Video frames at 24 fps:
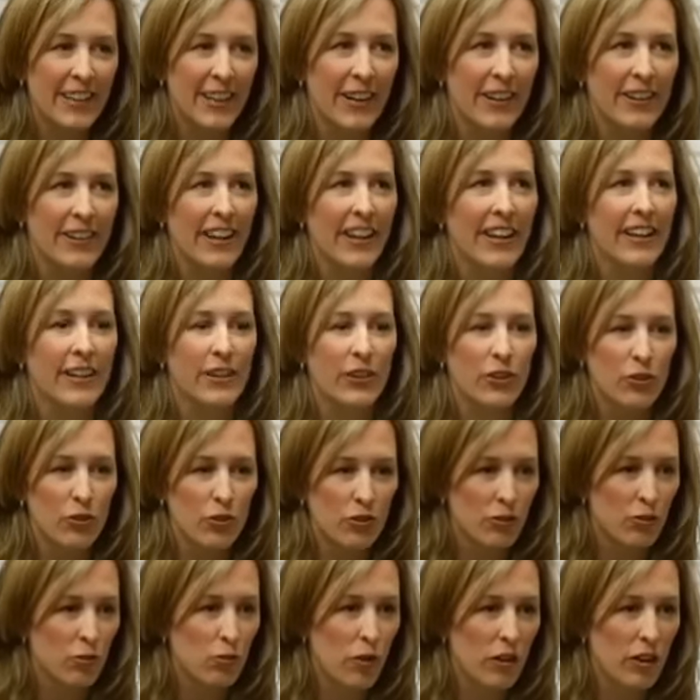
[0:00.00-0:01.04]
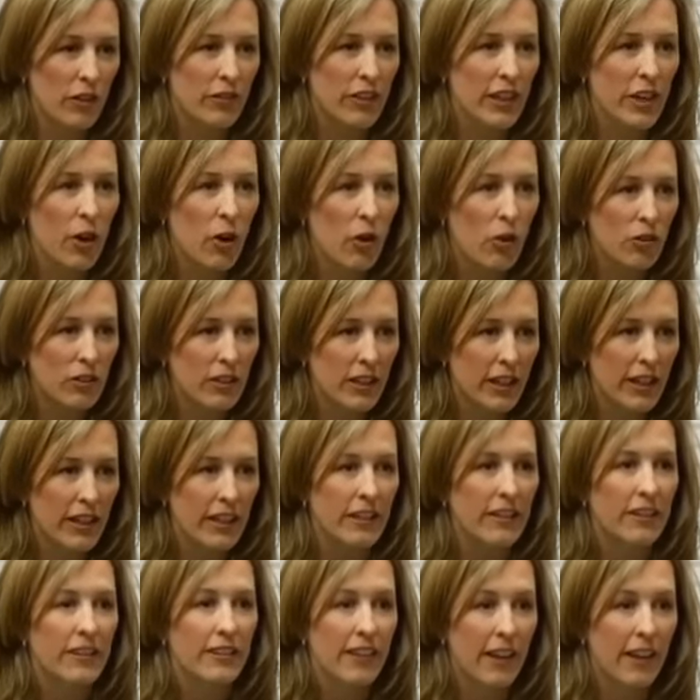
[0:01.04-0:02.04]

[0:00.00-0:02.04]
after this aired, so we wanted to